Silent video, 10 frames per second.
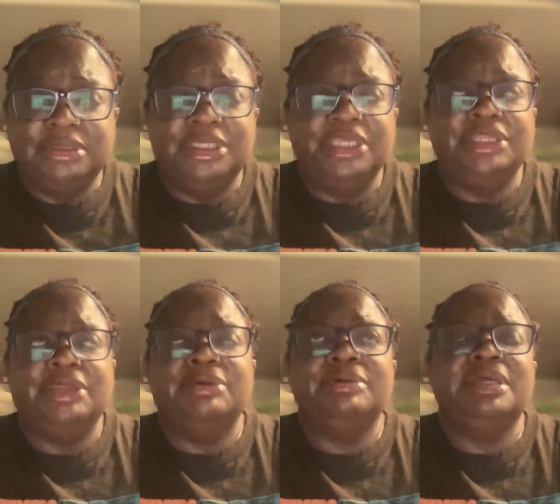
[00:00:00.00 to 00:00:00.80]

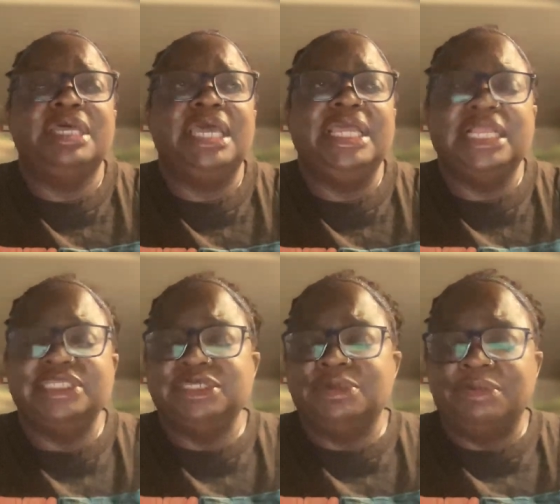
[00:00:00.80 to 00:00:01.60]
and I
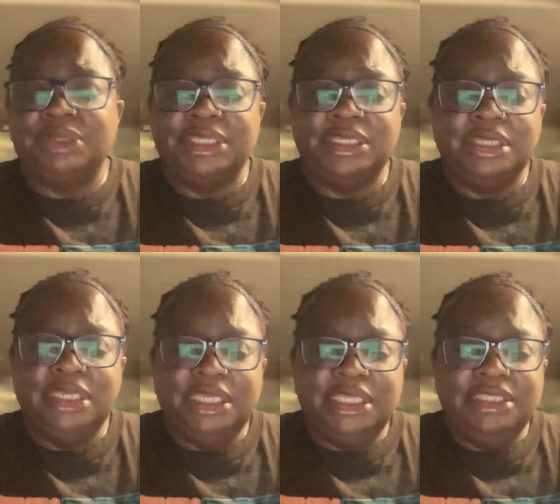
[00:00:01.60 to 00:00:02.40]
don't want to,
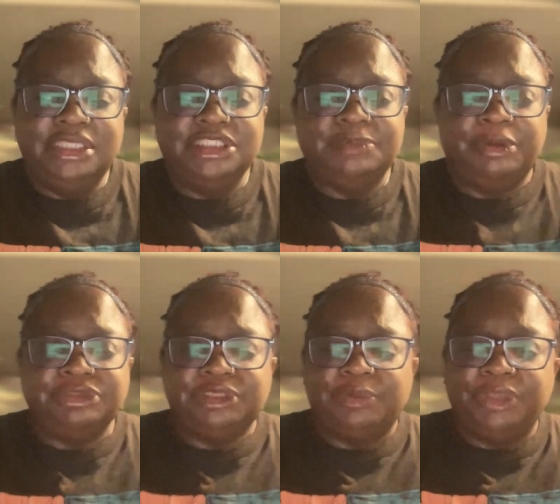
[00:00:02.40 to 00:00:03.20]
this
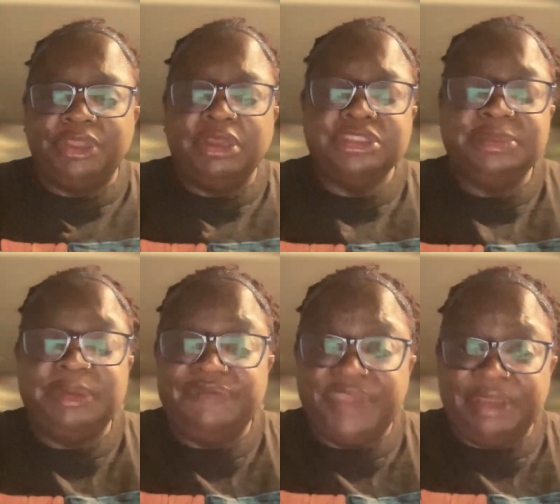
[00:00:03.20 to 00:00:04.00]
person went on to
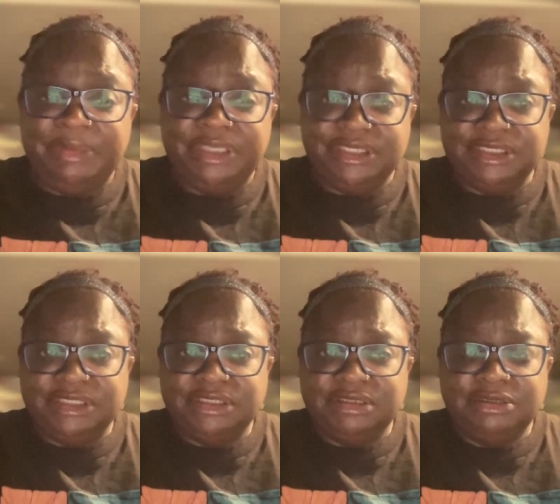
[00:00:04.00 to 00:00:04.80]
be
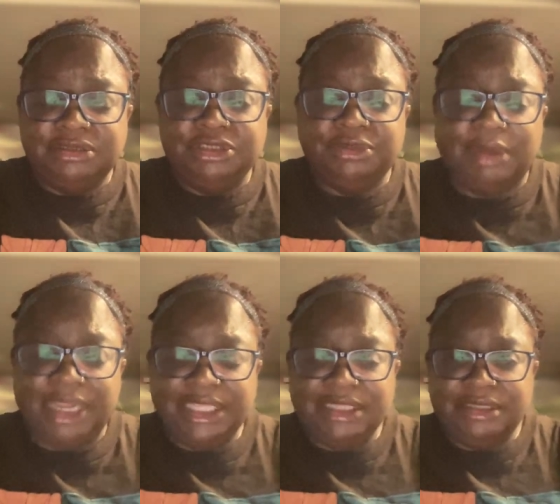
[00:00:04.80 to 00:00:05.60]
famous to
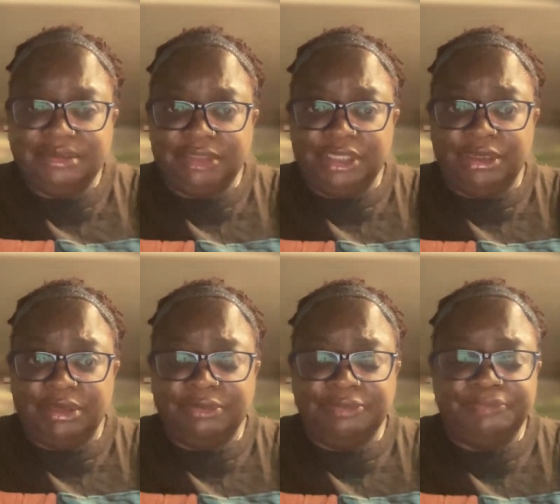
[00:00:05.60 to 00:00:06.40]
write, the